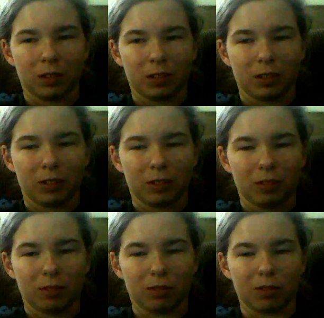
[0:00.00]
or going
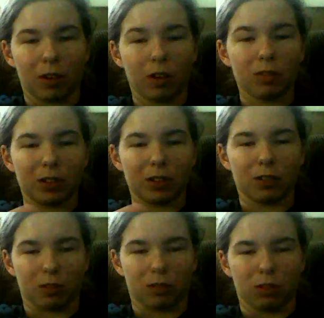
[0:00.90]
to turn
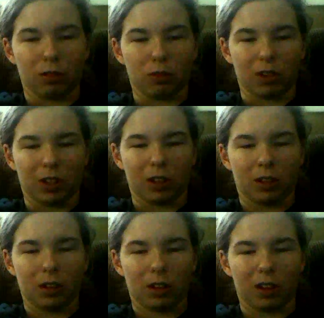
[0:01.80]
three I
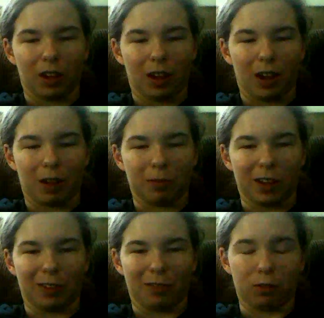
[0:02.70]
had my first
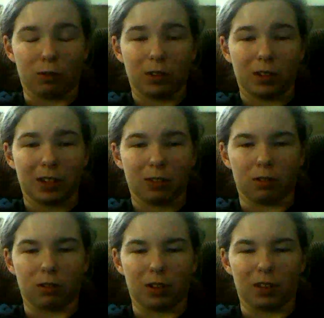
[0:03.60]
seizure and they
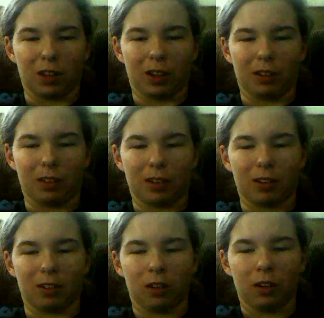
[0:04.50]
didn't
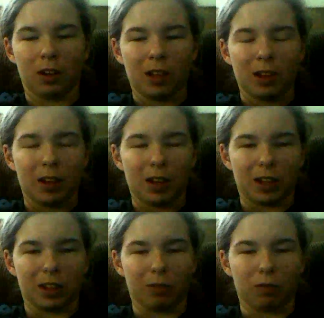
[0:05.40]
and they run
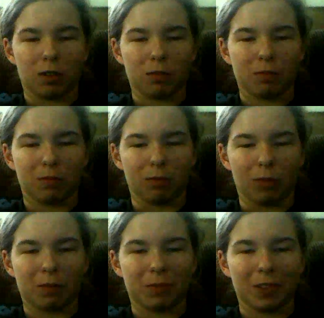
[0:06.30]
ran me
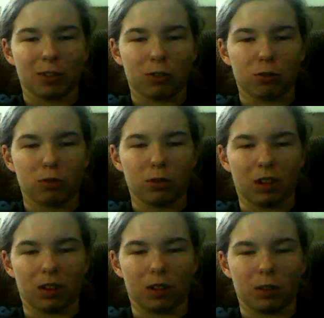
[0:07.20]
to the
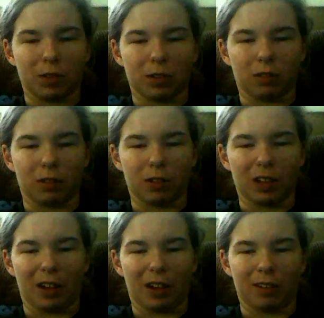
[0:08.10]
hospital and
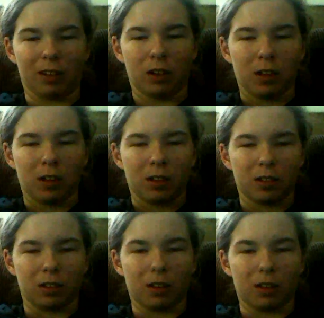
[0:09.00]
the doctors
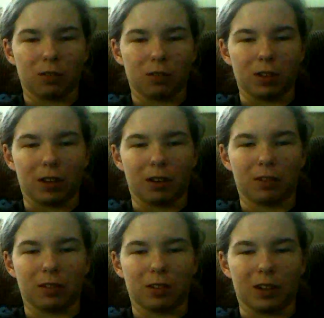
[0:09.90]
there said I
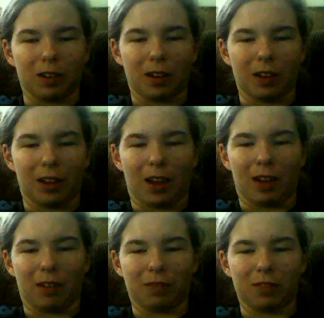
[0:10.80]
had
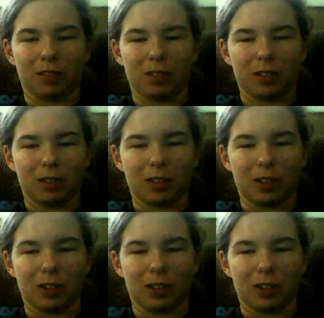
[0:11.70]
seizure